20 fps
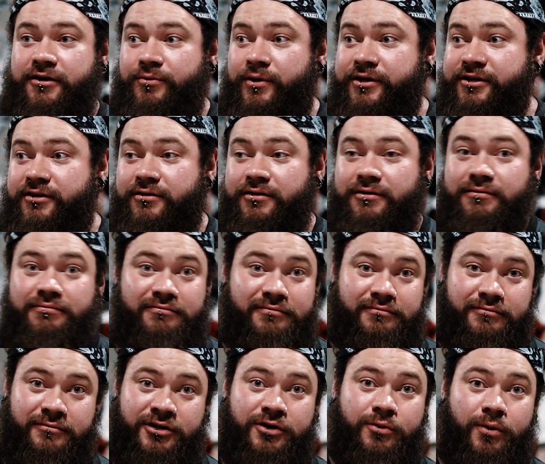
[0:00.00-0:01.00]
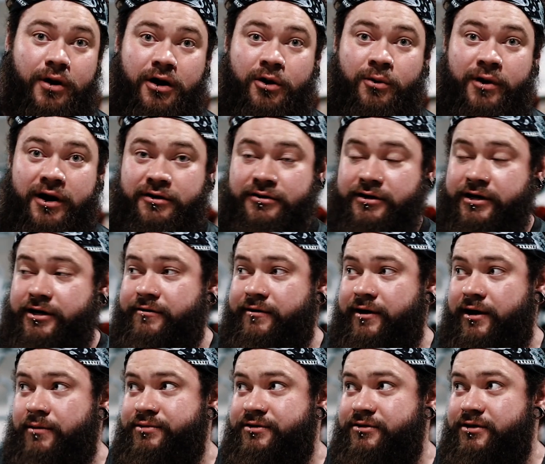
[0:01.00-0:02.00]
When you are wearing knee
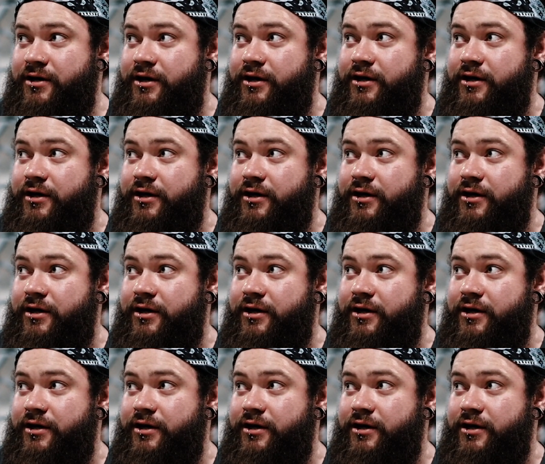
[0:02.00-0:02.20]
wraps,